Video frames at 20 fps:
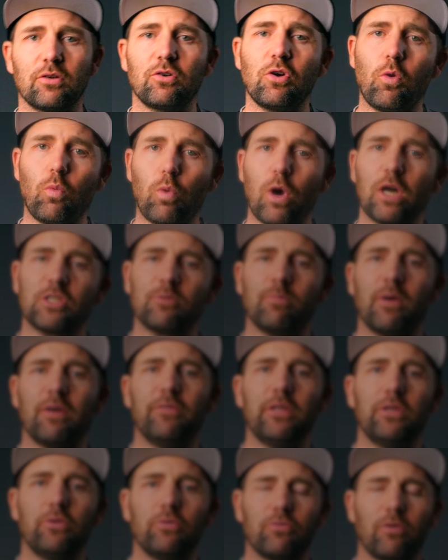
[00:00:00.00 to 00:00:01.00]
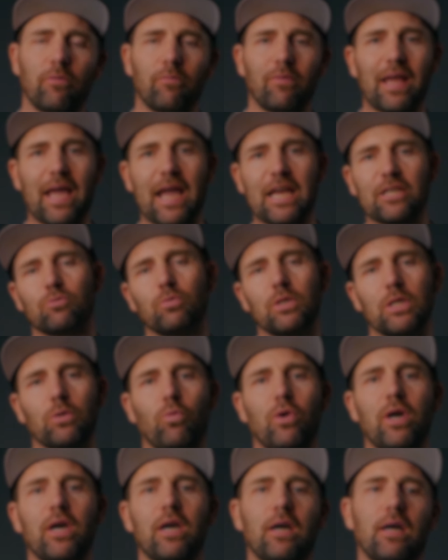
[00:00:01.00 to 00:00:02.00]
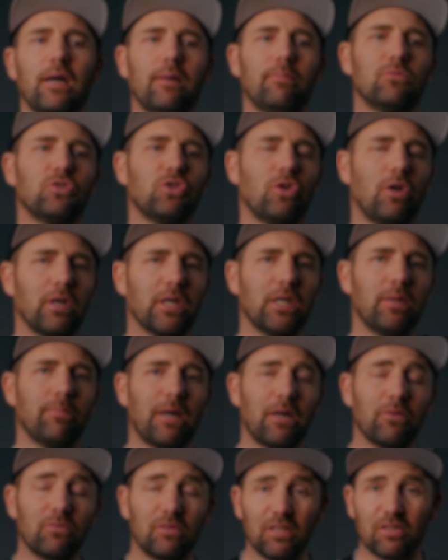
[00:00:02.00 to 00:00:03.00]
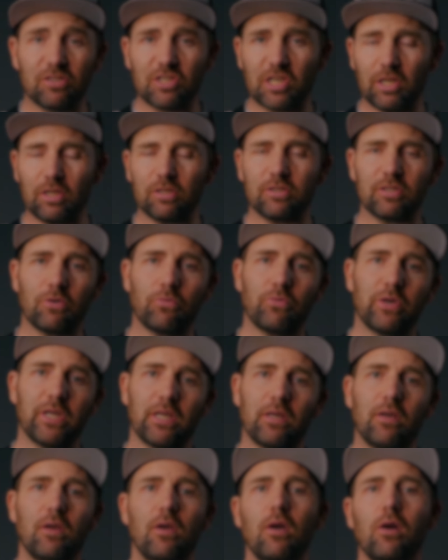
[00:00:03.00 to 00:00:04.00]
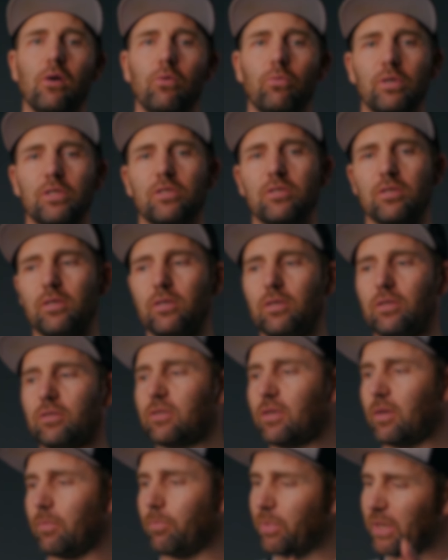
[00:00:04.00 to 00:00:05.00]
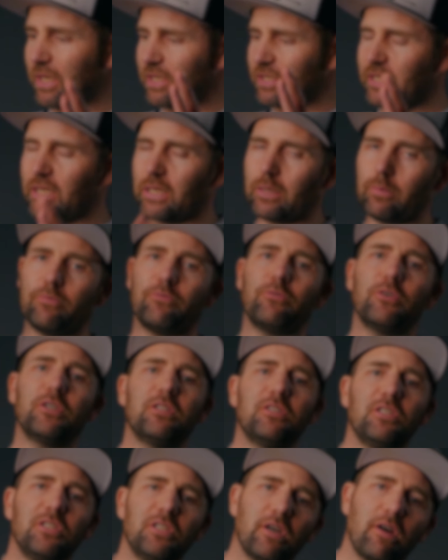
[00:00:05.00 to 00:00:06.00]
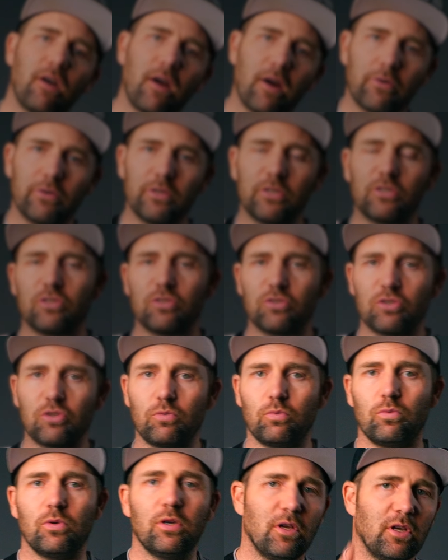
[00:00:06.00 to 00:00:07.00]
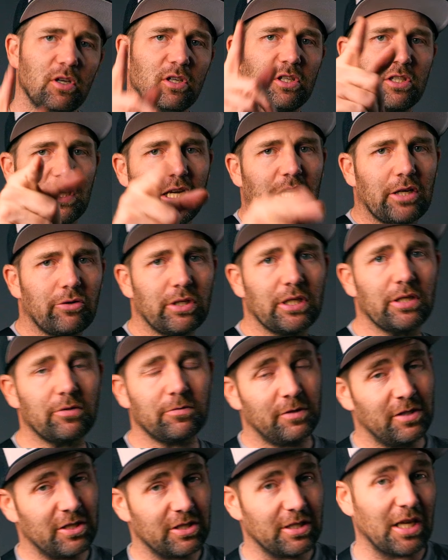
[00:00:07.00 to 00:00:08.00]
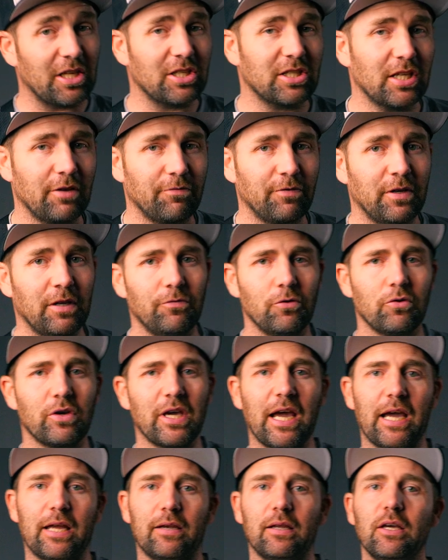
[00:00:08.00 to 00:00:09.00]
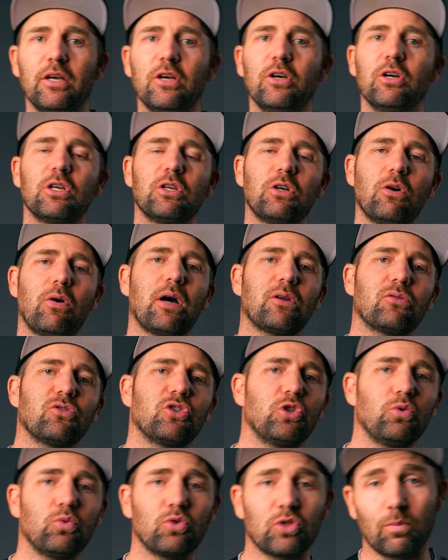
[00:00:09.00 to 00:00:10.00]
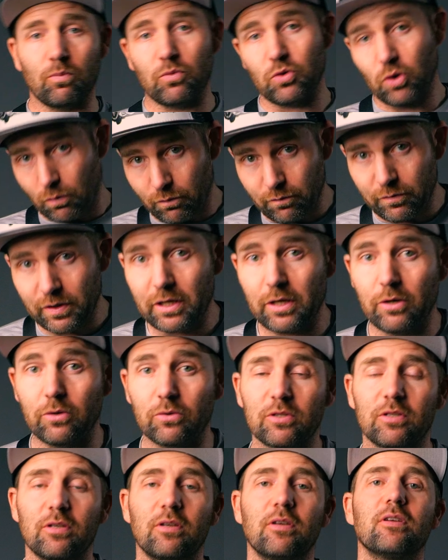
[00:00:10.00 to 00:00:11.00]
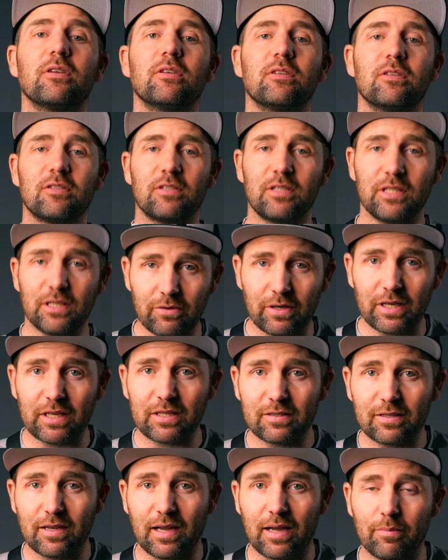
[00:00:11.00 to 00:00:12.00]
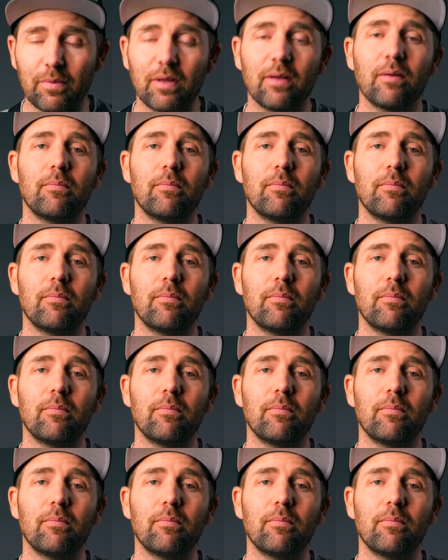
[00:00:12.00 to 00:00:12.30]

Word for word: Go watch my video from last week where I'm talking about the Tilta ring which is a big setup for the DJI RS2. Stay creative and stay safe and if you can, go out and shoot some dope videos. See you next time.